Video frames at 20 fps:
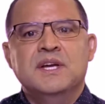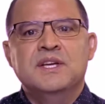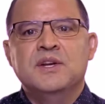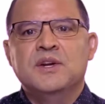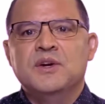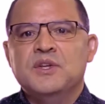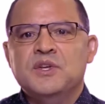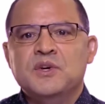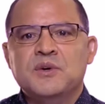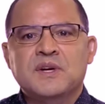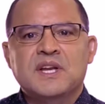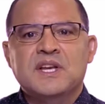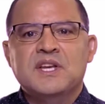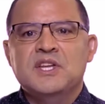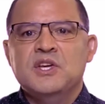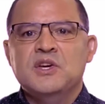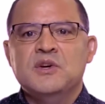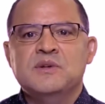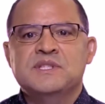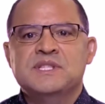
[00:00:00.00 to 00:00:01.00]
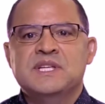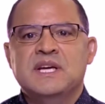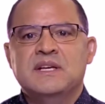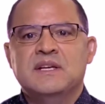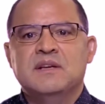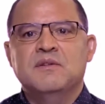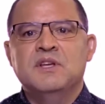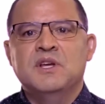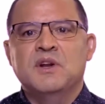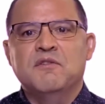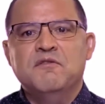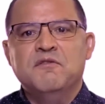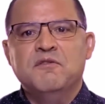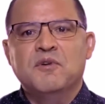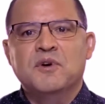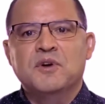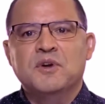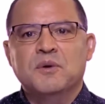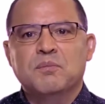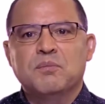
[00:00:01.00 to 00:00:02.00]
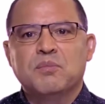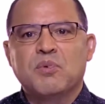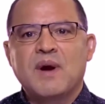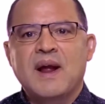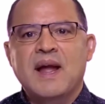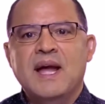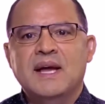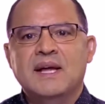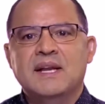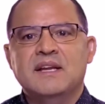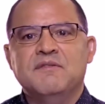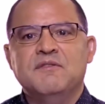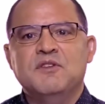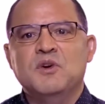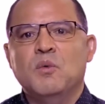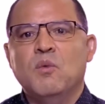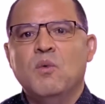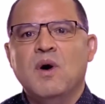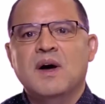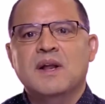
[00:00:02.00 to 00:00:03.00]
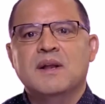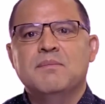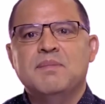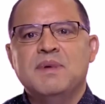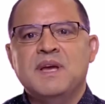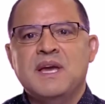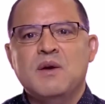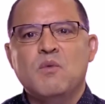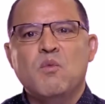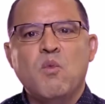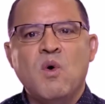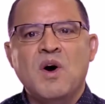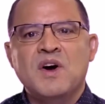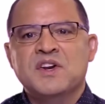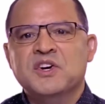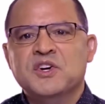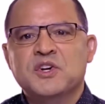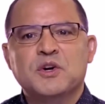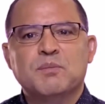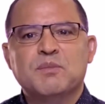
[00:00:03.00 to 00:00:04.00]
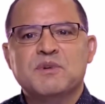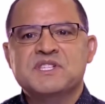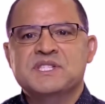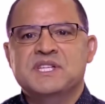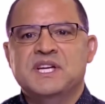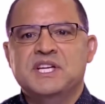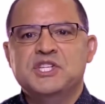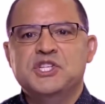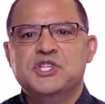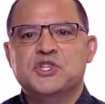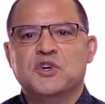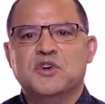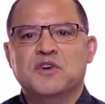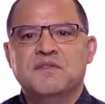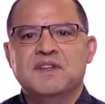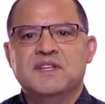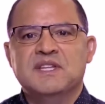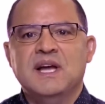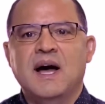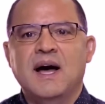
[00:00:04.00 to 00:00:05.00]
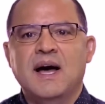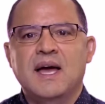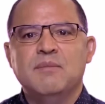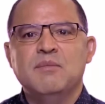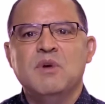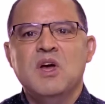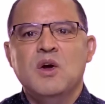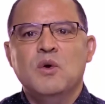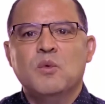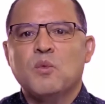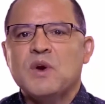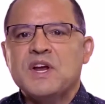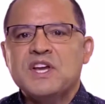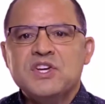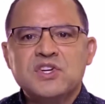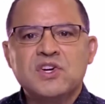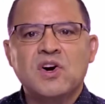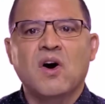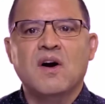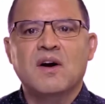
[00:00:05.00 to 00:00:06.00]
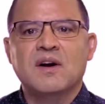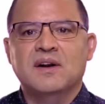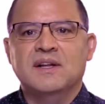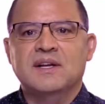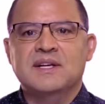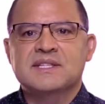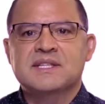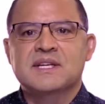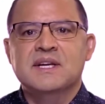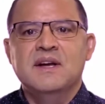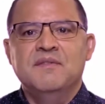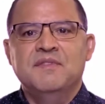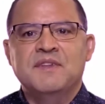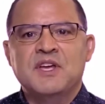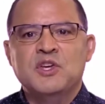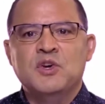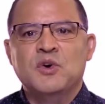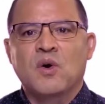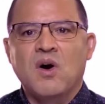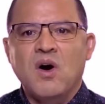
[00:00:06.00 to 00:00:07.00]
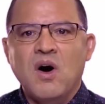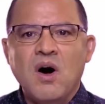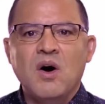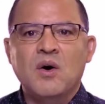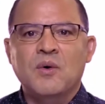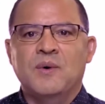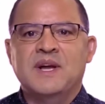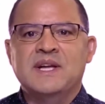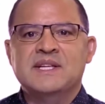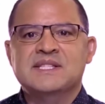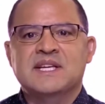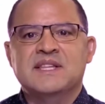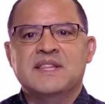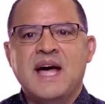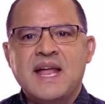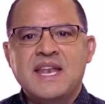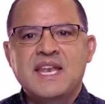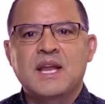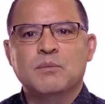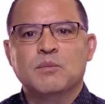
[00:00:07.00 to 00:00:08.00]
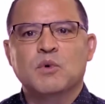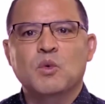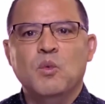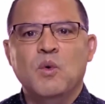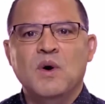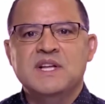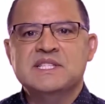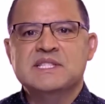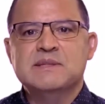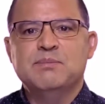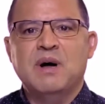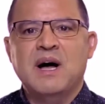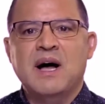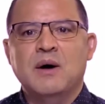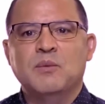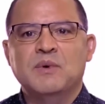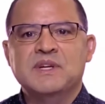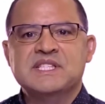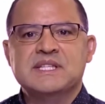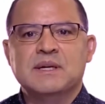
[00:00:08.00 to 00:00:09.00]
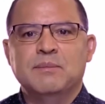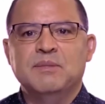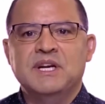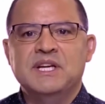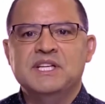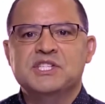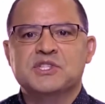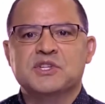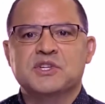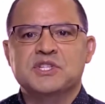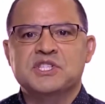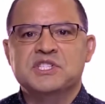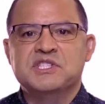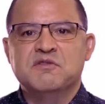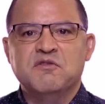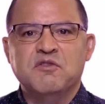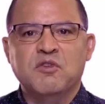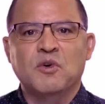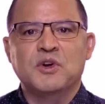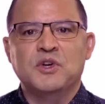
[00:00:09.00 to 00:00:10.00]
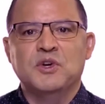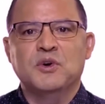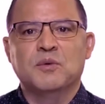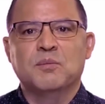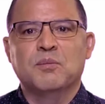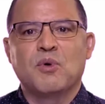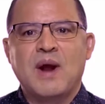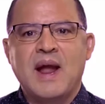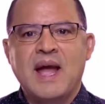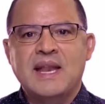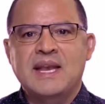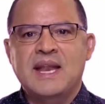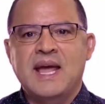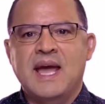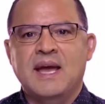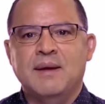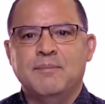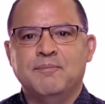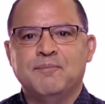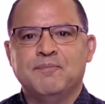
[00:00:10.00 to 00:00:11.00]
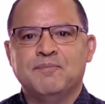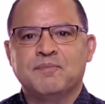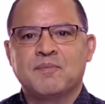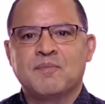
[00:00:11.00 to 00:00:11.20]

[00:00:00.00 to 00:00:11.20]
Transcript: you know, you can use it, you know, for your brand. If you want to be one hundred percent sure of the time, regardless, that you're always in that number one spot when somebody searches for your brand name.